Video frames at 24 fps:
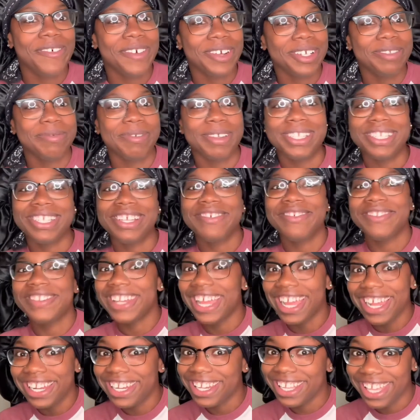force myself
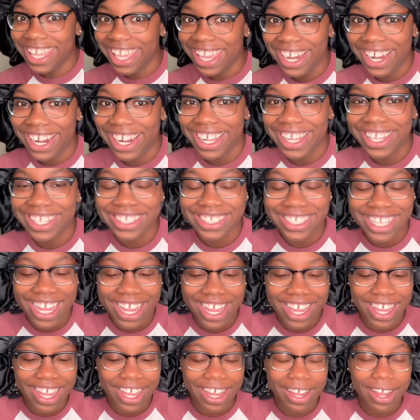not to care. Because,
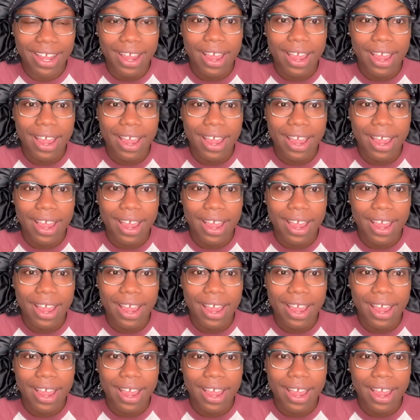like,